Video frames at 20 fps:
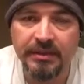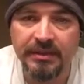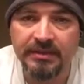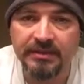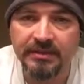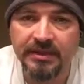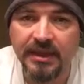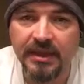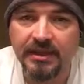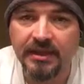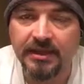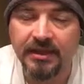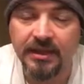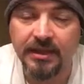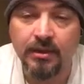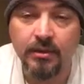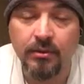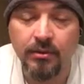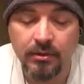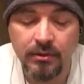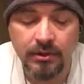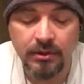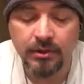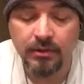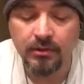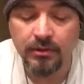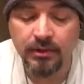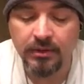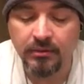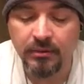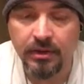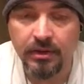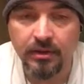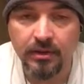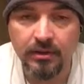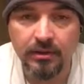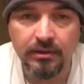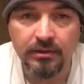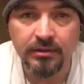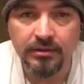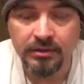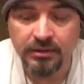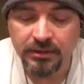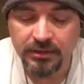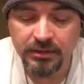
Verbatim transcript: by staying in it, or you're going to be hurting.